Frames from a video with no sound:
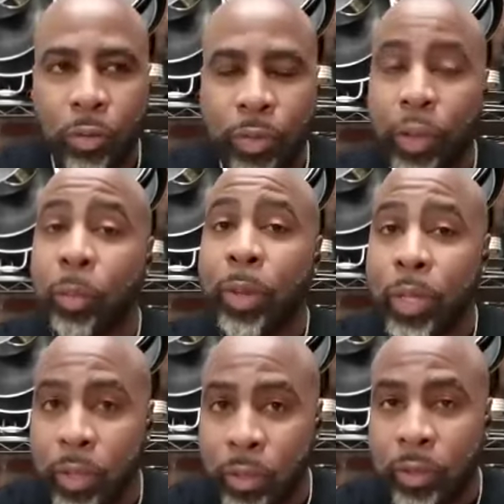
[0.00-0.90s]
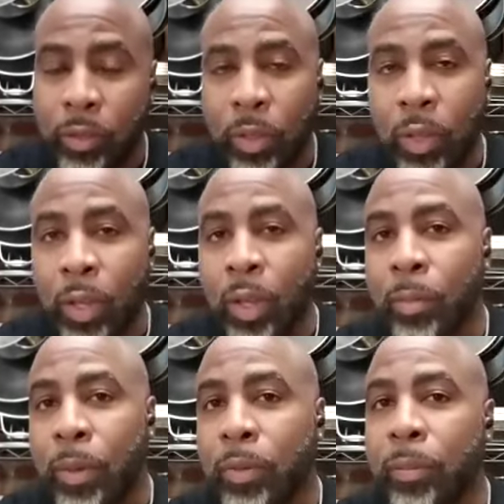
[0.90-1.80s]
their opinions.
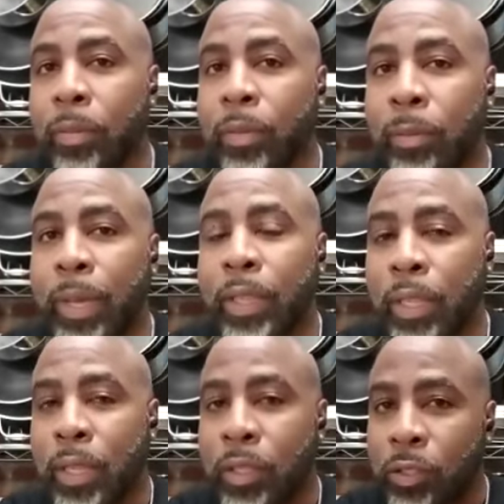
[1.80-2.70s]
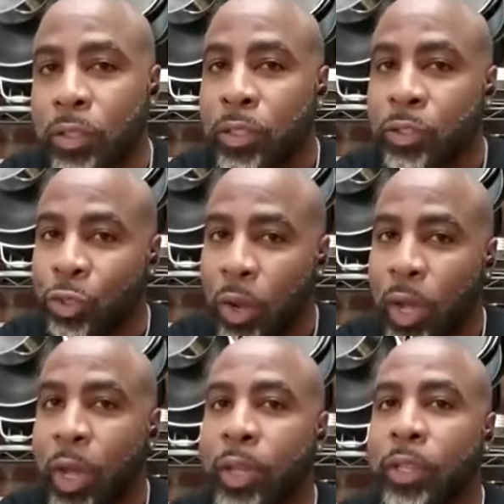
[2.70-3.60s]
But the main thing is to
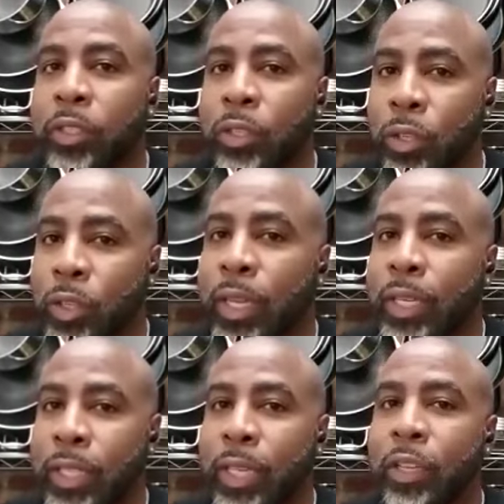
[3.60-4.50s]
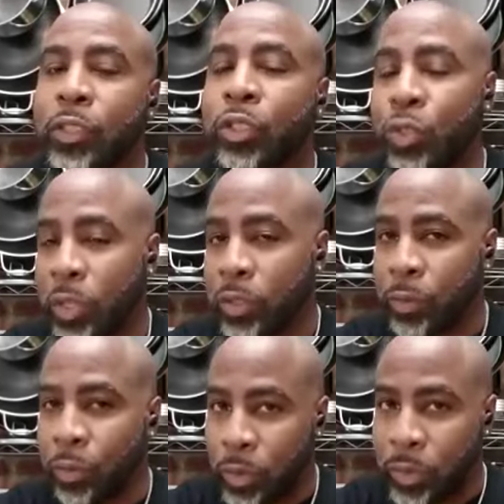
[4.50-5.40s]
try to learn how to take
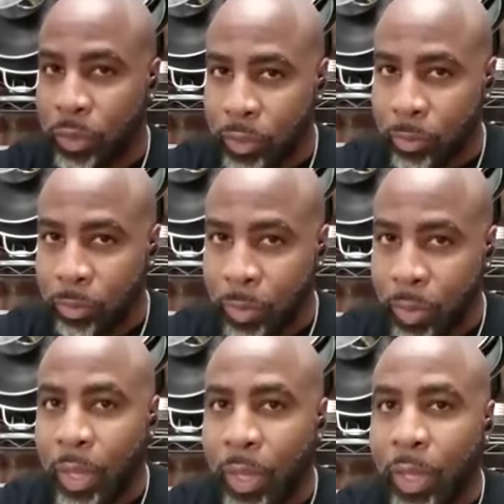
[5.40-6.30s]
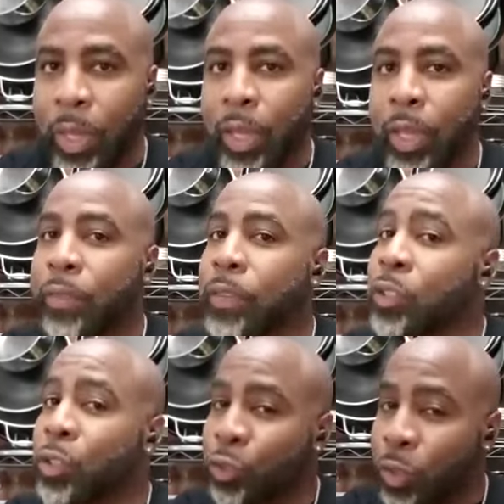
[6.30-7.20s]
constructive criticism. And if it's
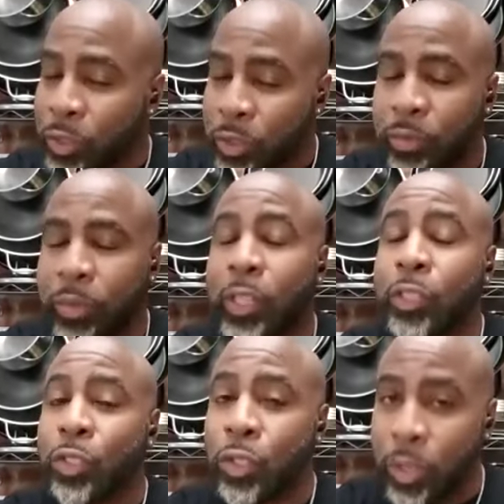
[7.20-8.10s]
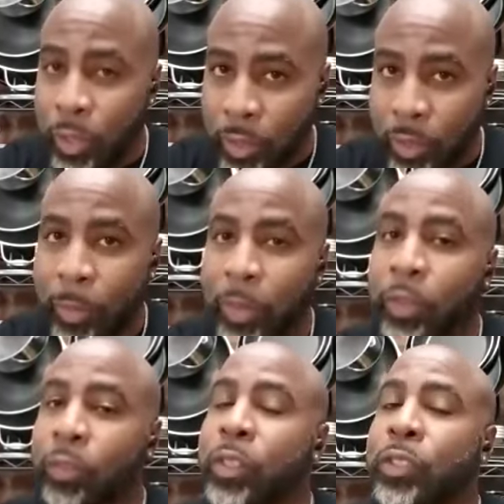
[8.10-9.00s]
constructive, then it's good. I mean,
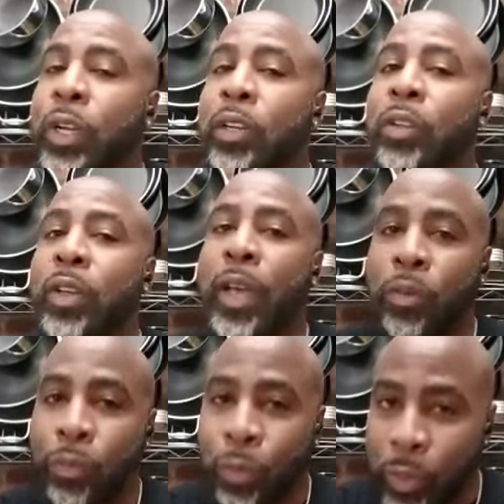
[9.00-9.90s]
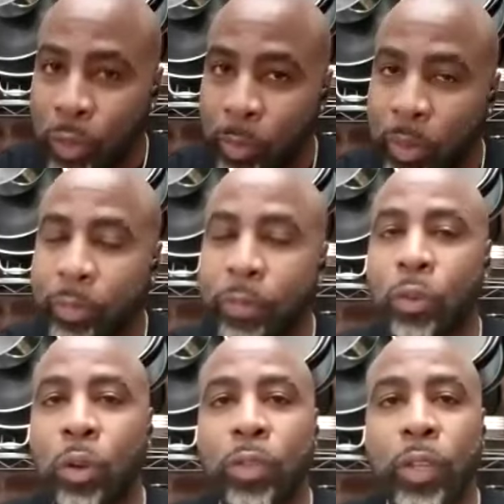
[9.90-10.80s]
they're really trying to look out for you. But if,
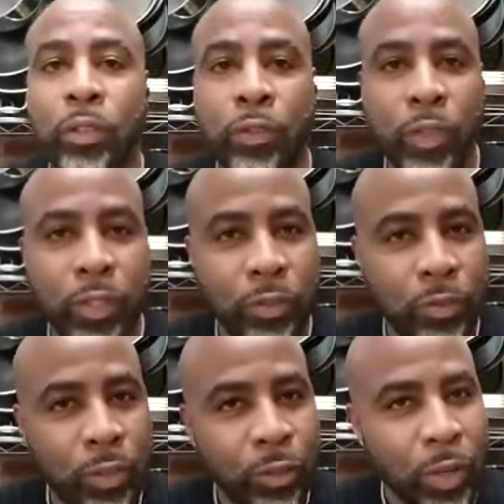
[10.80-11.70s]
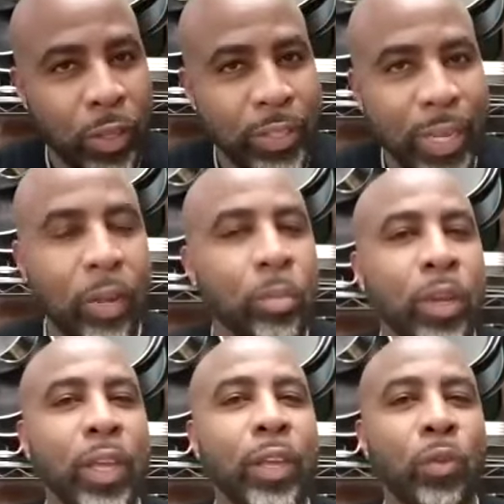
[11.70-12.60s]
they're really just trying to
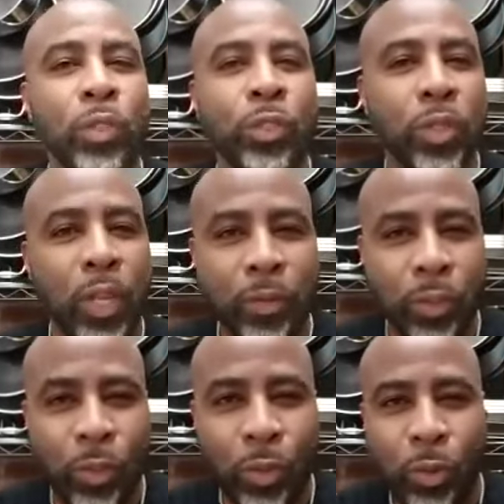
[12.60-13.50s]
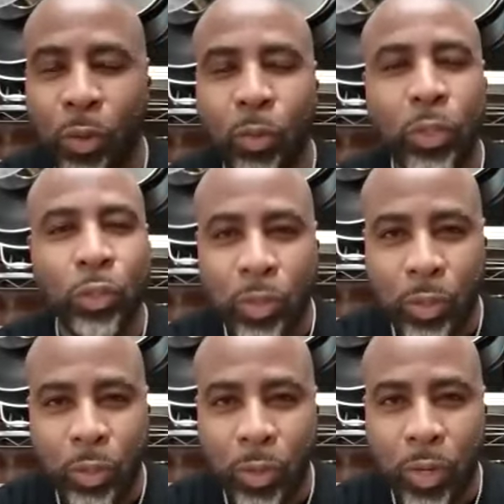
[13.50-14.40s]
downplay what you love to do or what you
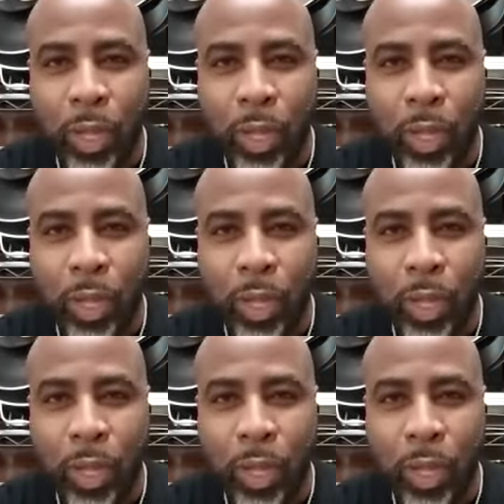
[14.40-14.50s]
want to do in